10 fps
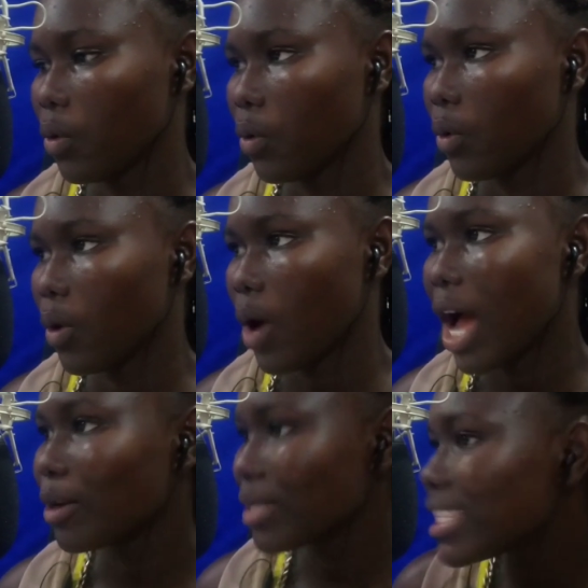out
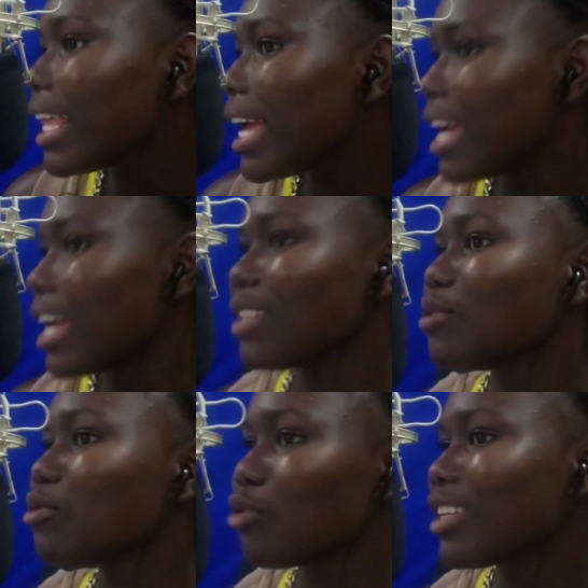there to
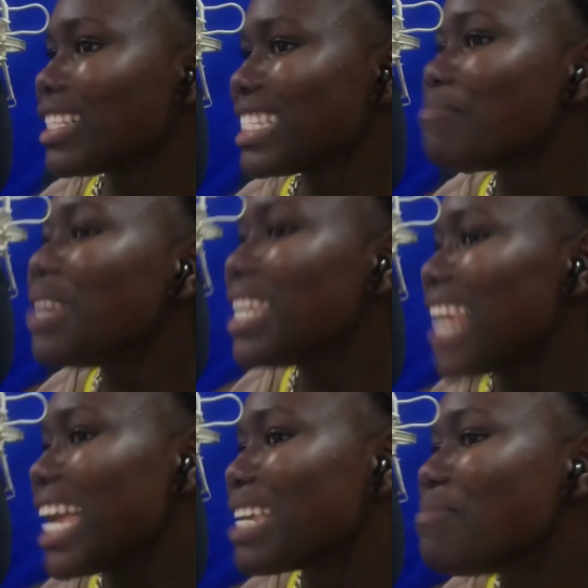not be like
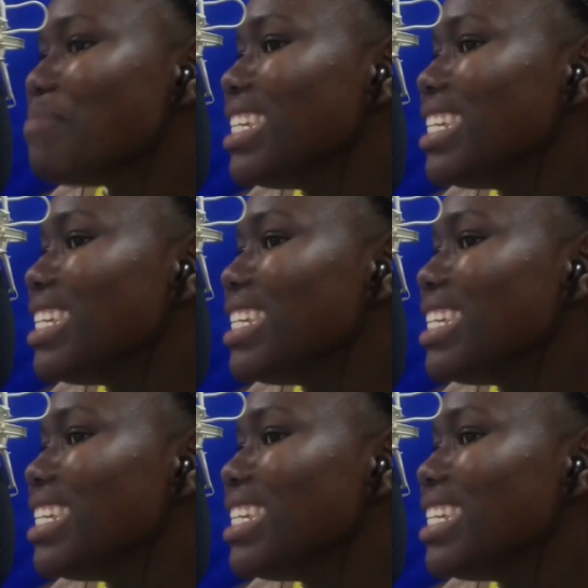me,